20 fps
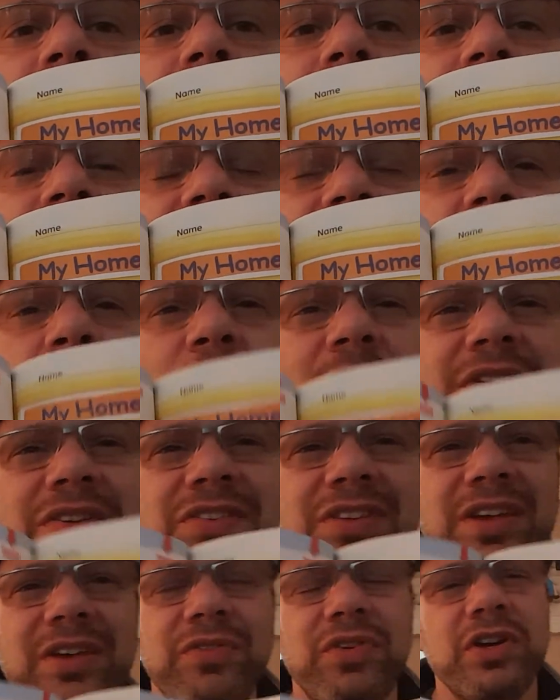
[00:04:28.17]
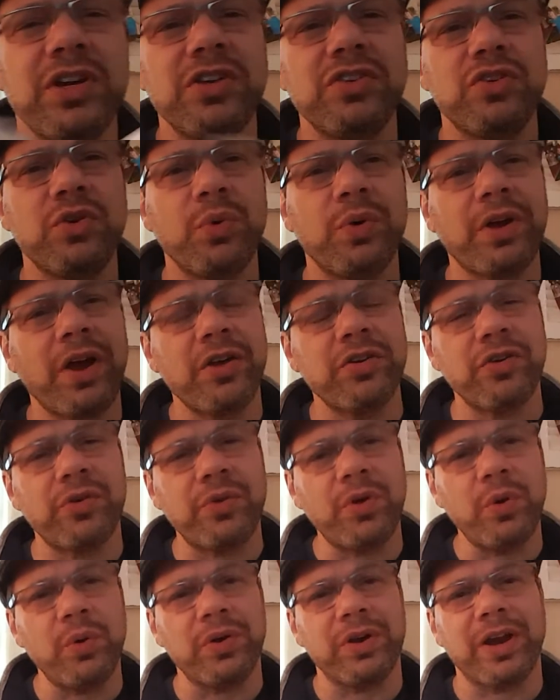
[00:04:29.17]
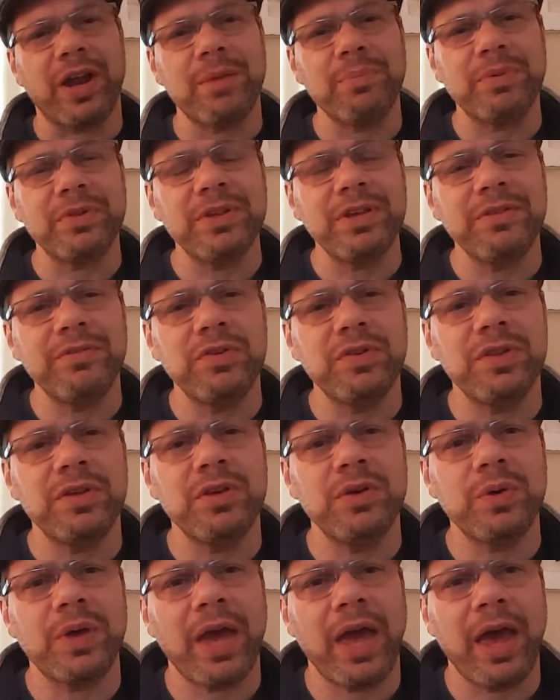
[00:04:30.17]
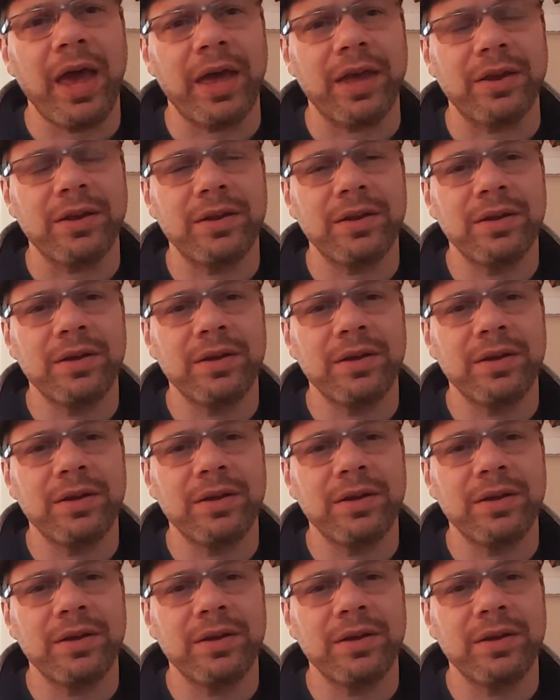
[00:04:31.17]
because I want to see if you could do it on your own, and I believe you can.